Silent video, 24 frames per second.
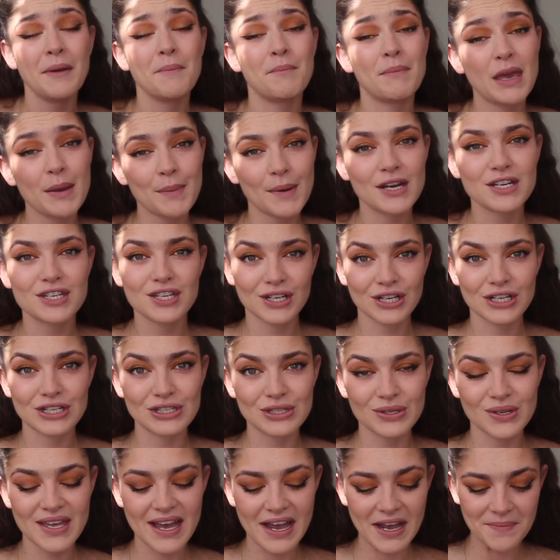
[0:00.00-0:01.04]
maybe I shouldn't
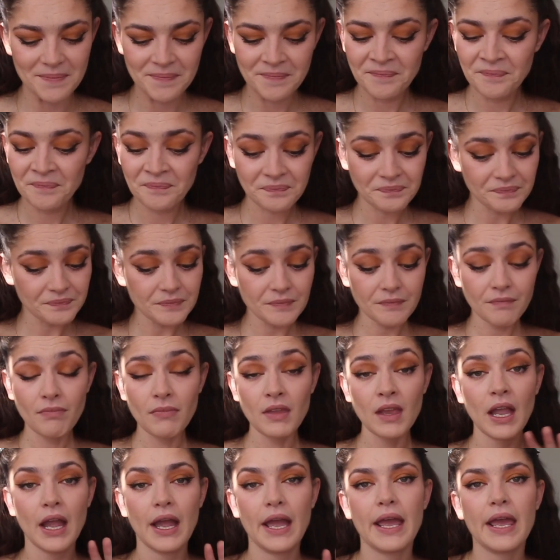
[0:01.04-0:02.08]
do that.
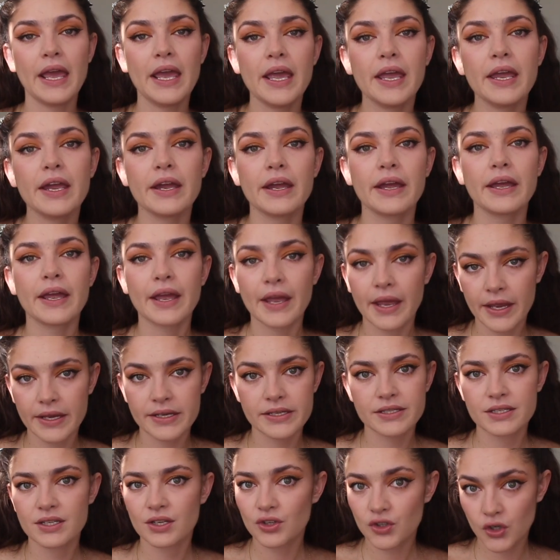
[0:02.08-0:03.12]
It
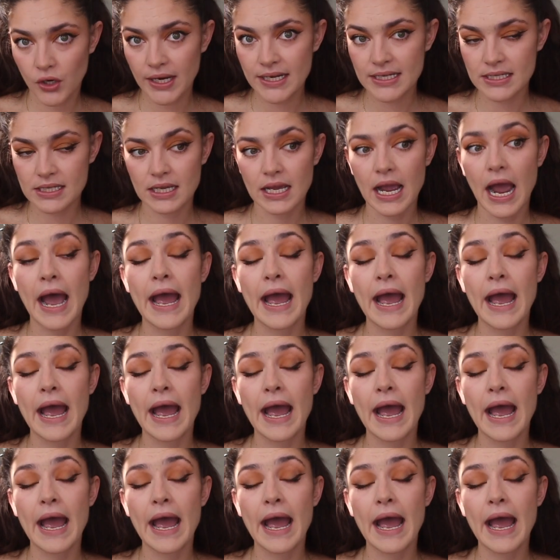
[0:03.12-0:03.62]
is crazy.